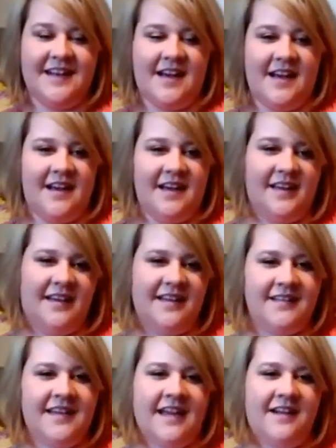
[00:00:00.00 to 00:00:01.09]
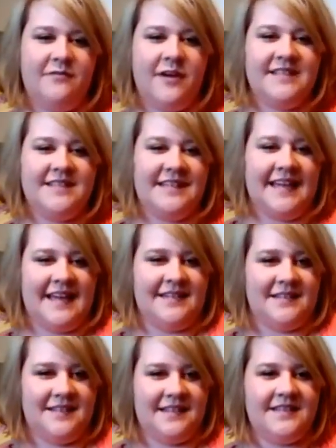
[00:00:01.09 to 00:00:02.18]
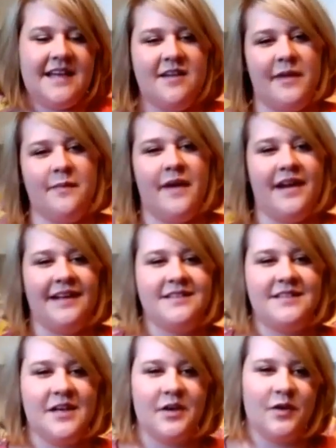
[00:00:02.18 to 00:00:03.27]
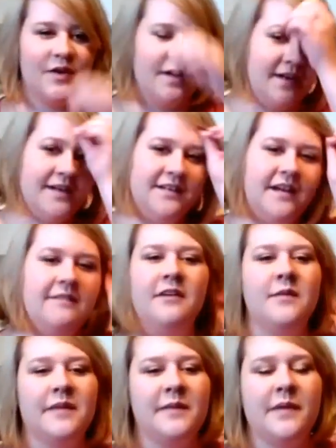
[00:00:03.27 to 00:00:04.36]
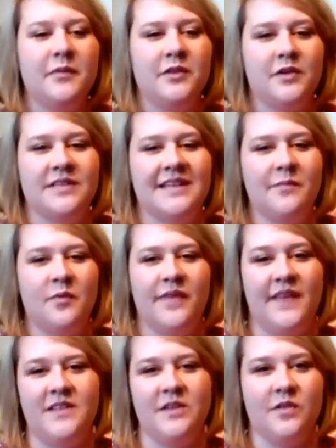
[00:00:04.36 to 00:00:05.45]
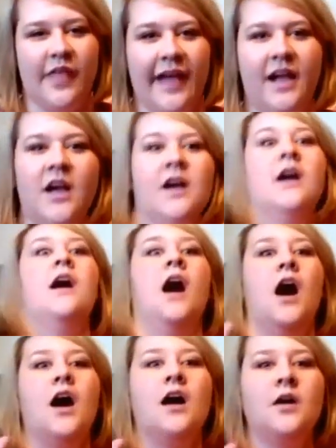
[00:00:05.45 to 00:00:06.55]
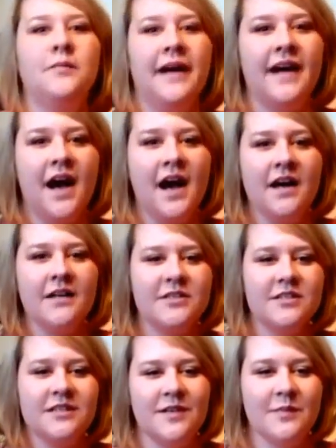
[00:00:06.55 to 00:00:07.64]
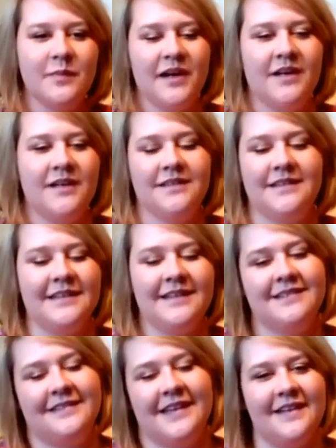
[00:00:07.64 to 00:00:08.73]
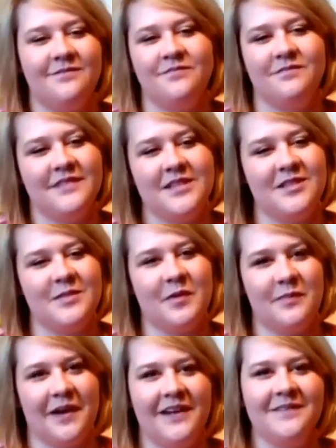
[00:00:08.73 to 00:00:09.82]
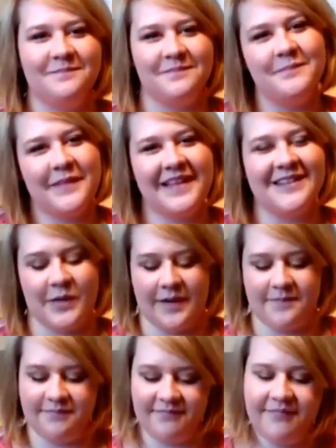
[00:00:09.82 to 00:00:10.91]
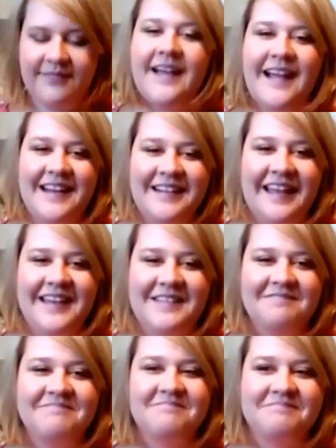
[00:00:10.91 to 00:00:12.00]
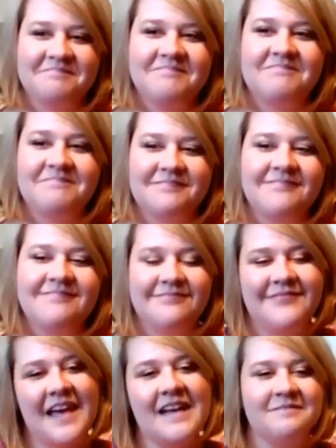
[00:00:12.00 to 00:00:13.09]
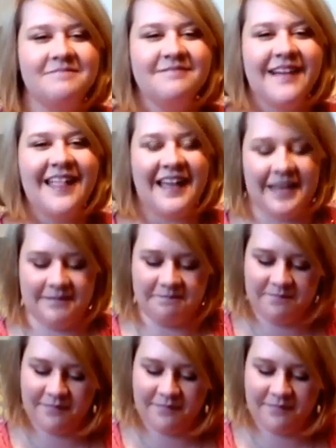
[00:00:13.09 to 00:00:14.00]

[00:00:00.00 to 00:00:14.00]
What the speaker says: It kind of rests against the side of my body. So not very many people notice it, but when they do, they're like, oh my gosh, did you get burned? And yeah, just a birthmark, but that's okay. I kind of like it. Yeah, I like it.